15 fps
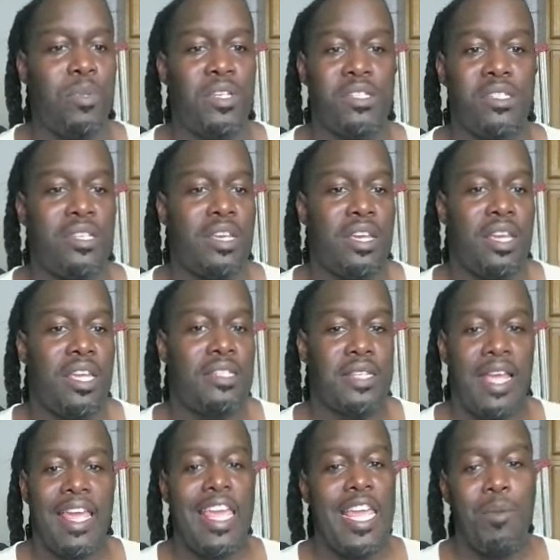campus,
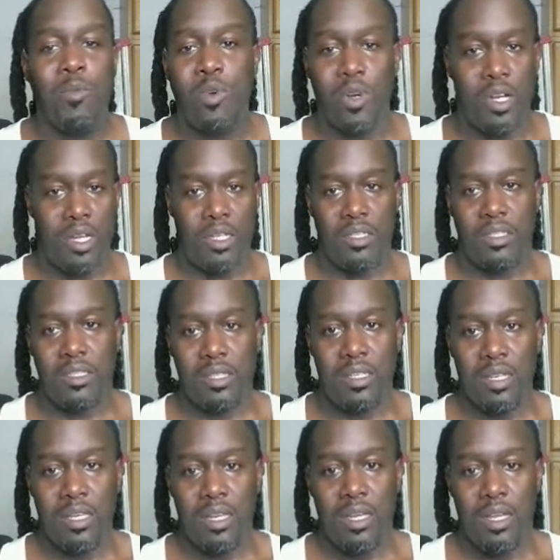his aim
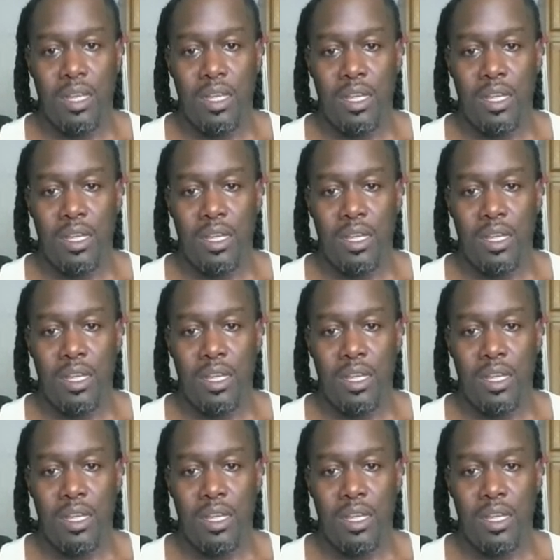was.